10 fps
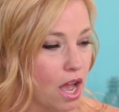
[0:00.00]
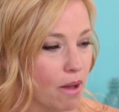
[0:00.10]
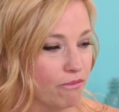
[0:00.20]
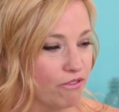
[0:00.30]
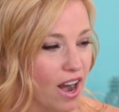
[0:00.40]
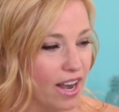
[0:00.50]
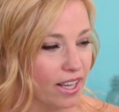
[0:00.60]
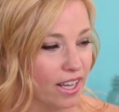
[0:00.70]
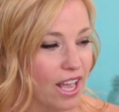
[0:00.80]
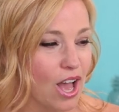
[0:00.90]

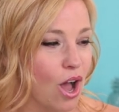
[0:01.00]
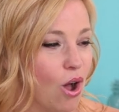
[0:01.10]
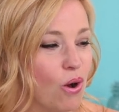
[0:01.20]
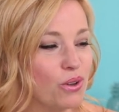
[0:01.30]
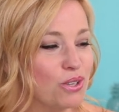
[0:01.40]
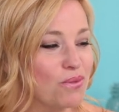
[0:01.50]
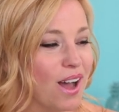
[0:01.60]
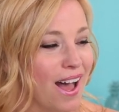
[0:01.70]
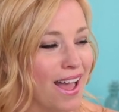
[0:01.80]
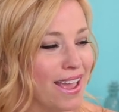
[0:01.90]
Friday. Oh, you
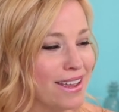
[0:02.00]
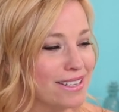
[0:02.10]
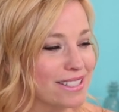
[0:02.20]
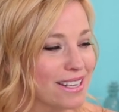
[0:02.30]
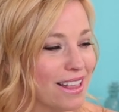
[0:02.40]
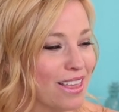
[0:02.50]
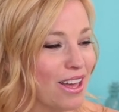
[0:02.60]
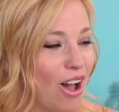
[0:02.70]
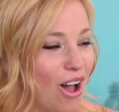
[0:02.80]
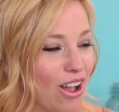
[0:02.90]

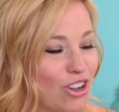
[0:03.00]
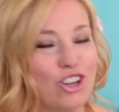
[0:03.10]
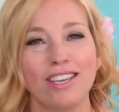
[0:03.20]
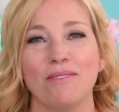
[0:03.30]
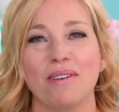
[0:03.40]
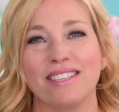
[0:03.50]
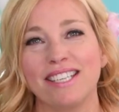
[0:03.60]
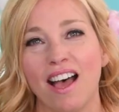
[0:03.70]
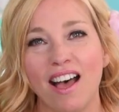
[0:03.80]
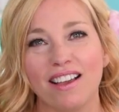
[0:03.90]
guys, Cooking with
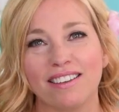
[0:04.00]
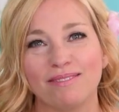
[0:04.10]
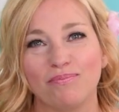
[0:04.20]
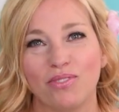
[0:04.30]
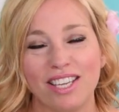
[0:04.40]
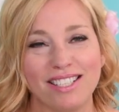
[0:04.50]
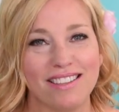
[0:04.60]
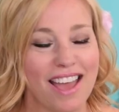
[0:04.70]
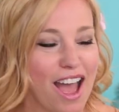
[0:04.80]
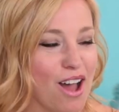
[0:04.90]
Doug is in
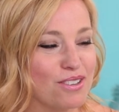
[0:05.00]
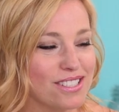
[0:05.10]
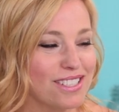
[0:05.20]
the house.